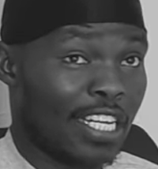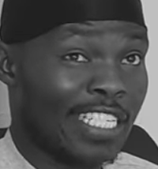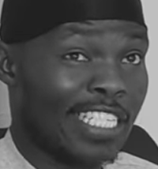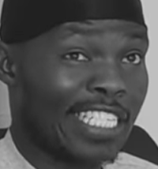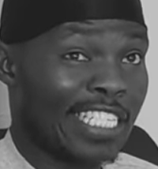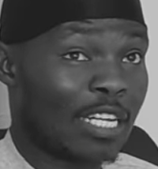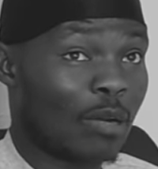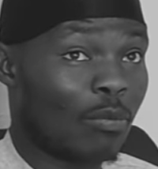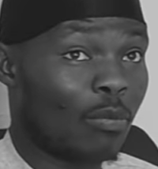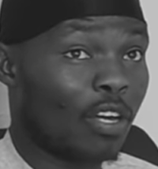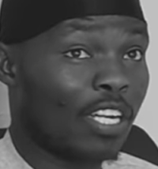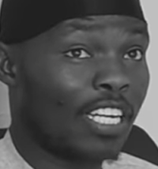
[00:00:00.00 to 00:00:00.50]

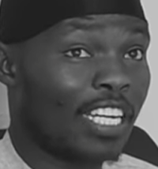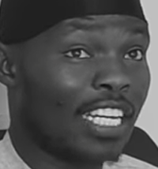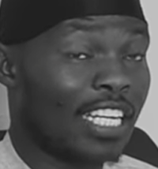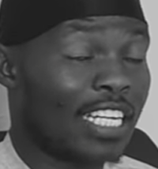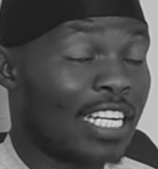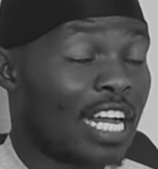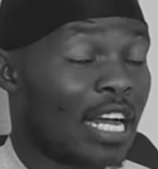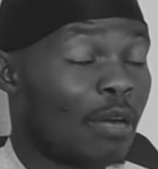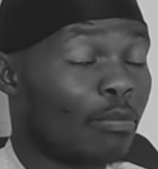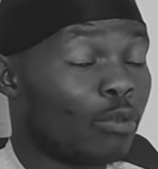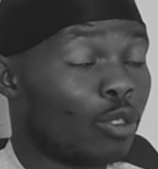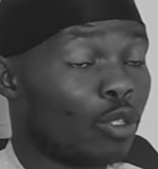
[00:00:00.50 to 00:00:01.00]
someone
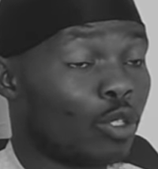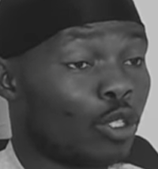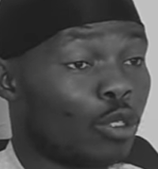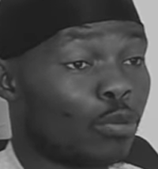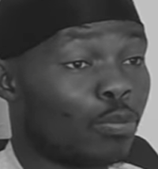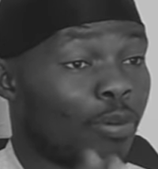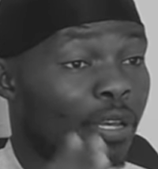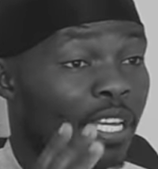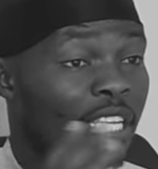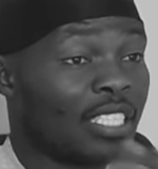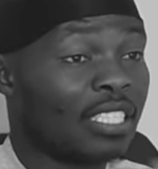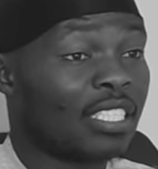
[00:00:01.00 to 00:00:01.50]
had come to
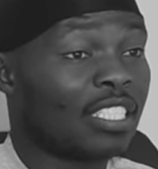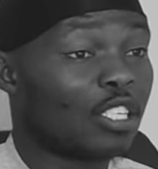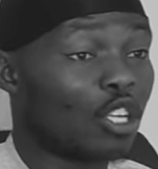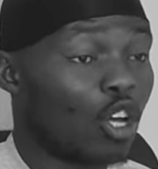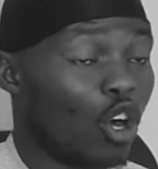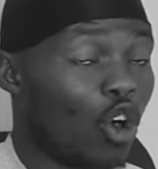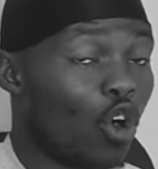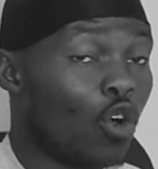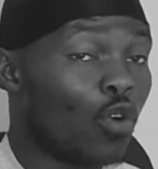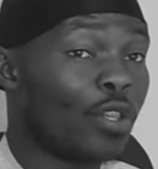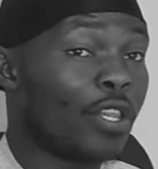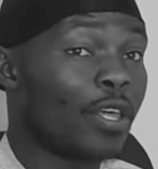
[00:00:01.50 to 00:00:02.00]
spend
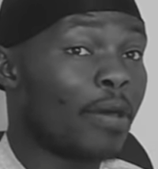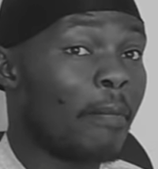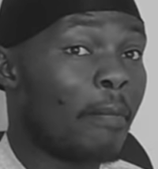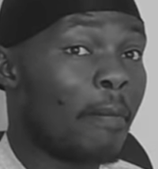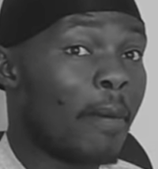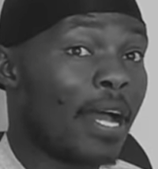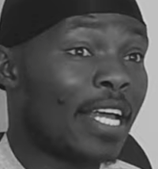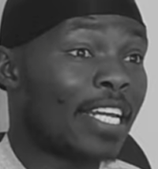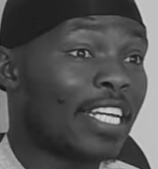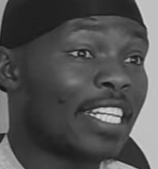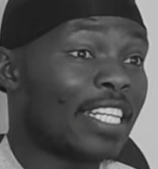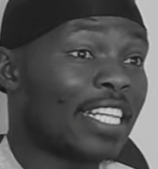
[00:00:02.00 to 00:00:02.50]
all the
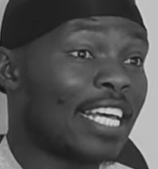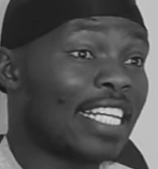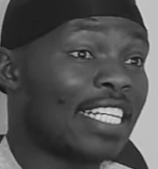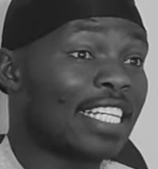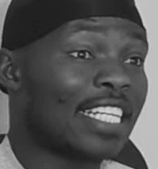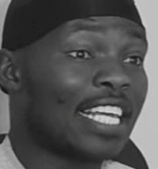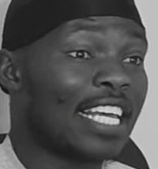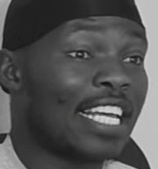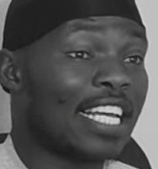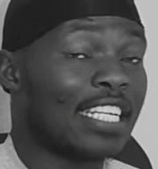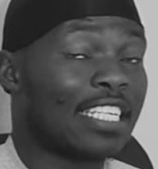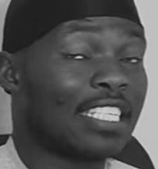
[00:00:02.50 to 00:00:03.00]
money
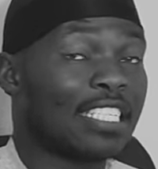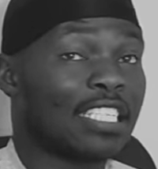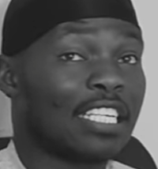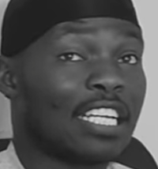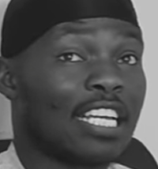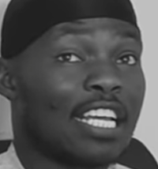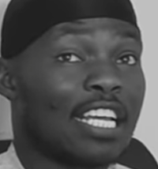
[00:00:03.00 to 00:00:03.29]
that they had,